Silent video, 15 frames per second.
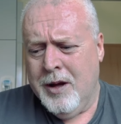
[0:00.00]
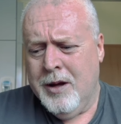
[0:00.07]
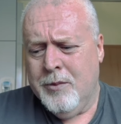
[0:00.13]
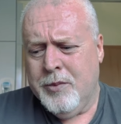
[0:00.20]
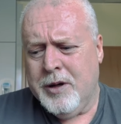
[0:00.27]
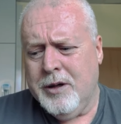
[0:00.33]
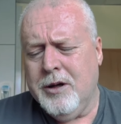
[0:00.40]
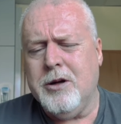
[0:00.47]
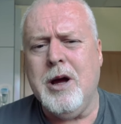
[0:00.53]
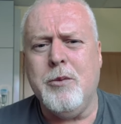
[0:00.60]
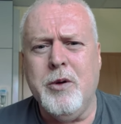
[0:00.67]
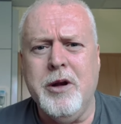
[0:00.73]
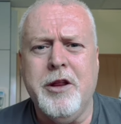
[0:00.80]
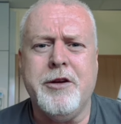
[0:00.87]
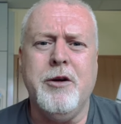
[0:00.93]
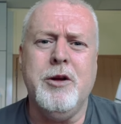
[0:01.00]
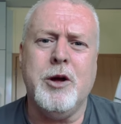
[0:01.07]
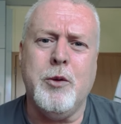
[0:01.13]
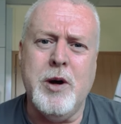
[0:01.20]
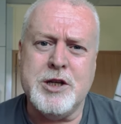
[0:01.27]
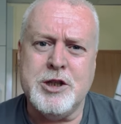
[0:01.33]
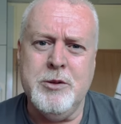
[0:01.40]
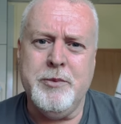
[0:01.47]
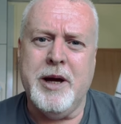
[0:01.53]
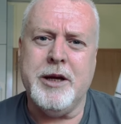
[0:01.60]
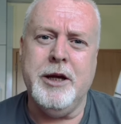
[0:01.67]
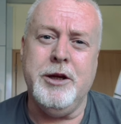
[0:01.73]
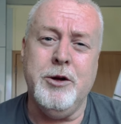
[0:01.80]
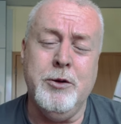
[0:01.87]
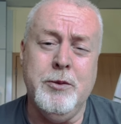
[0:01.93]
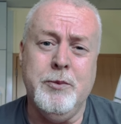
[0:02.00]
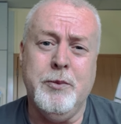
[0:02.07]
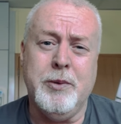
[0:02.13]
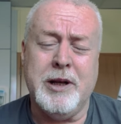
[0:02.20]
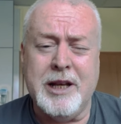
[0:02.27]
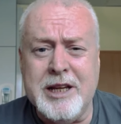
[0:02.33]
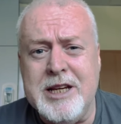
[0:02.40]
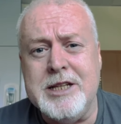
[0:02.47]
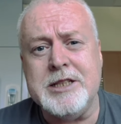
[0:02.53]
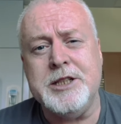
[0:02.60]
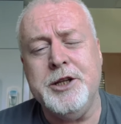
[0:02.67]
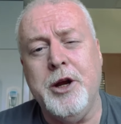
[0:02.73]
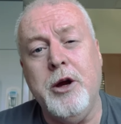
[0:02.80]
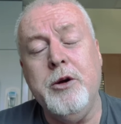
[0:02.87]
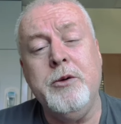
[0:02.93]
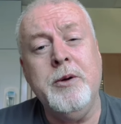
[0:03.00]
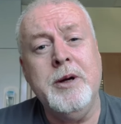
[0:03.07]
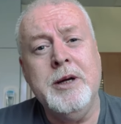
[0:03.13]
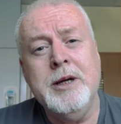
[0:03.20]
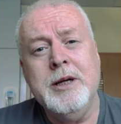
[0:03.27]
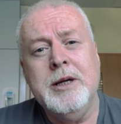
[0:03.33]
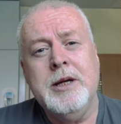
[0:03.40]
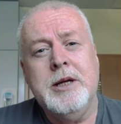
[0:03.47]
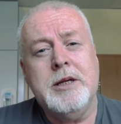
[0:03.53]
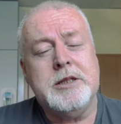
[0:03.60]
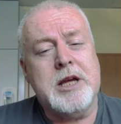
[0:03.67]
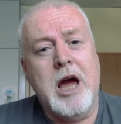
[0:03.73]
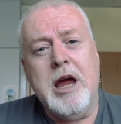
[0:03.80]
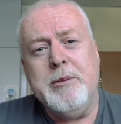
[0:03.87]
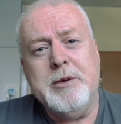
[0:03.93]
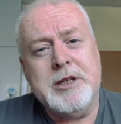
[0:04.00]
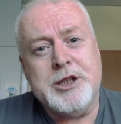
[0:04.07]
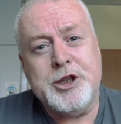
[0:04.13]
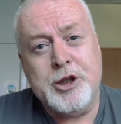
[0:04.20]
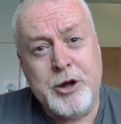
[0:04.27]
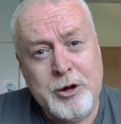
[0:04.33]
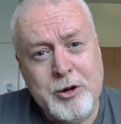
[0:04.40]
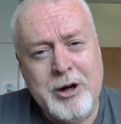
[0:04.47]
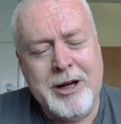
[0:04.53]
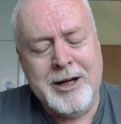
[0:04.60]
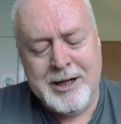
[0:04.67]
But look, I want to throw the question back at you. Please, you know, time is short.